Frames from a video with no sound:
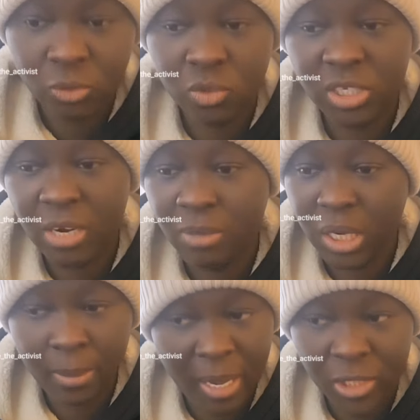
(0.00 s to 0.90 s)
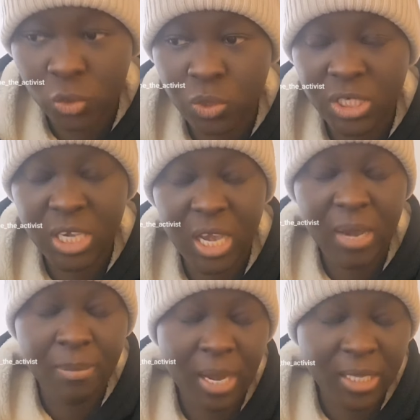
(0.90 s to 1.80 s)
social media, mangi
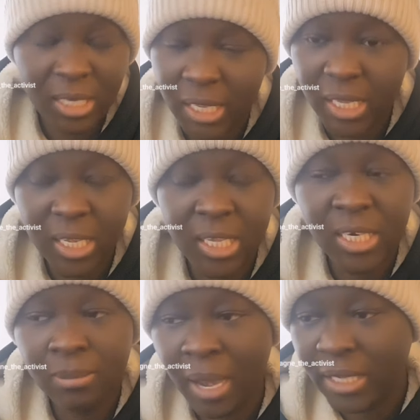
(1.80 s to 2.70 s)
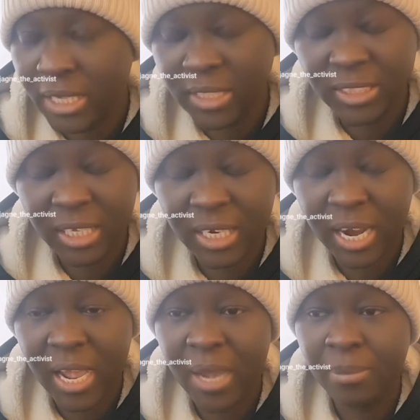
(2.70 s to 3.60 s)
Twitter, mangi LinkedIn, mangi
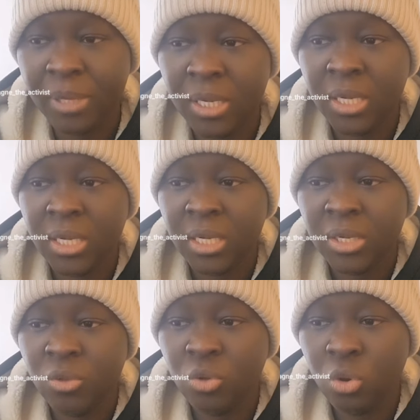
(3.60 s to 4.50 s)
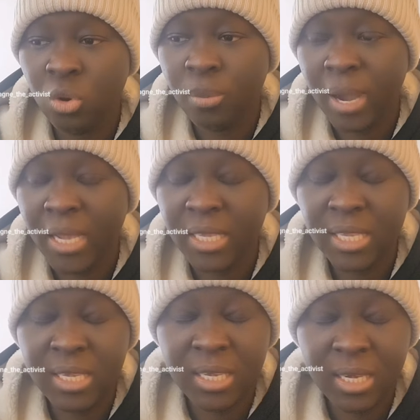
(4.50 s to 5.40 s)
Instagram, you know,
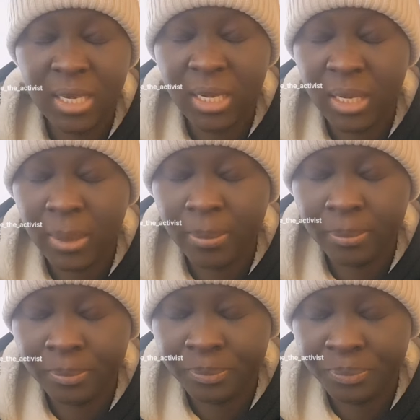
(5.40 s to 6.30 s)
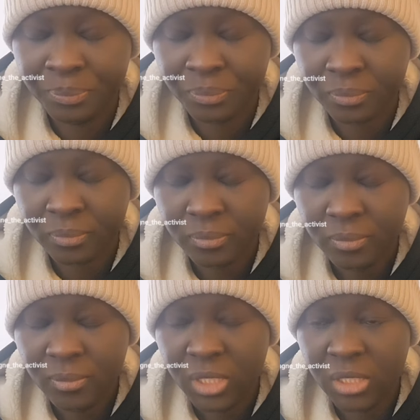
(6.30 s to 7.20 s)
mangi
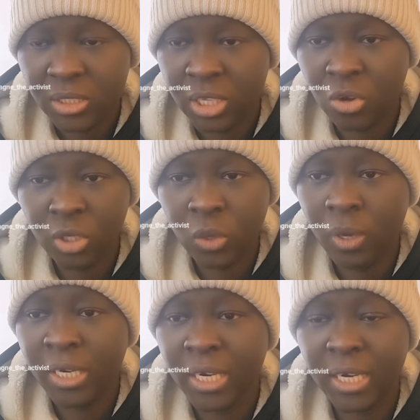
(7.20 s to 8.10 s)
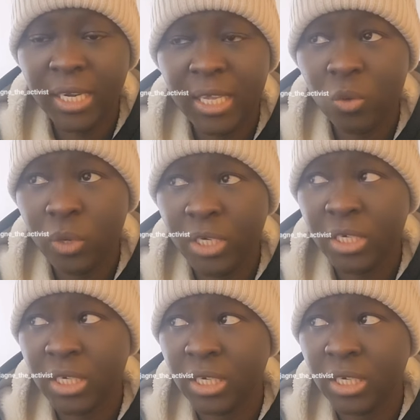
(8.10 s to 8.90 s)
the other one that link with